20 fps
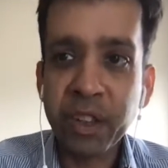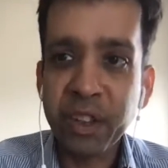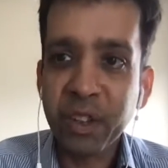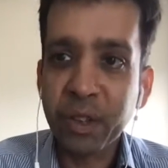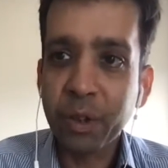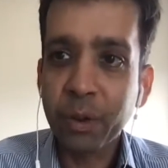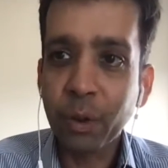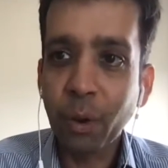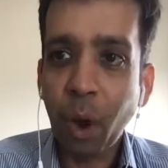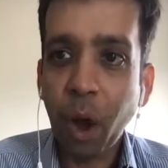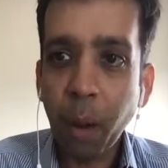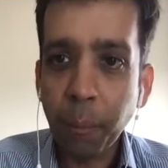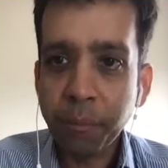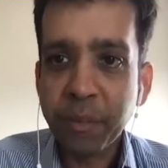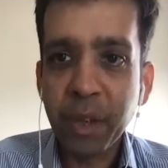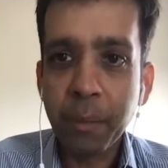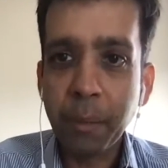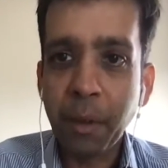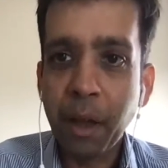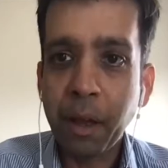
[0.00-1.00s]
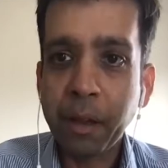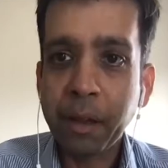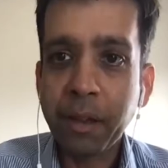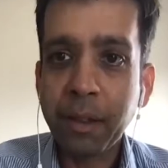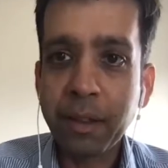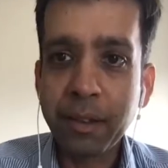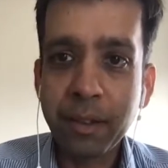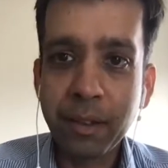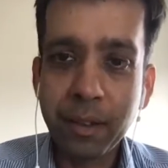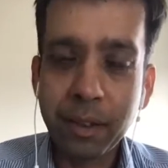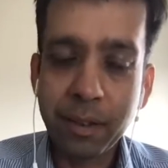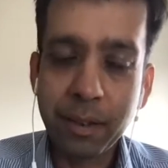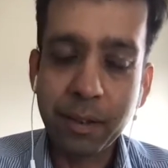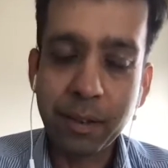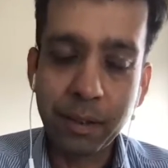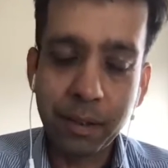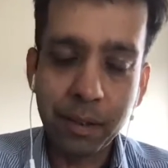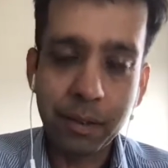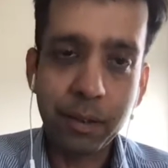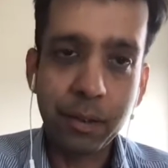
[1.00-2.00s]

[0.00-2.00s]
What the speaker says: you optimize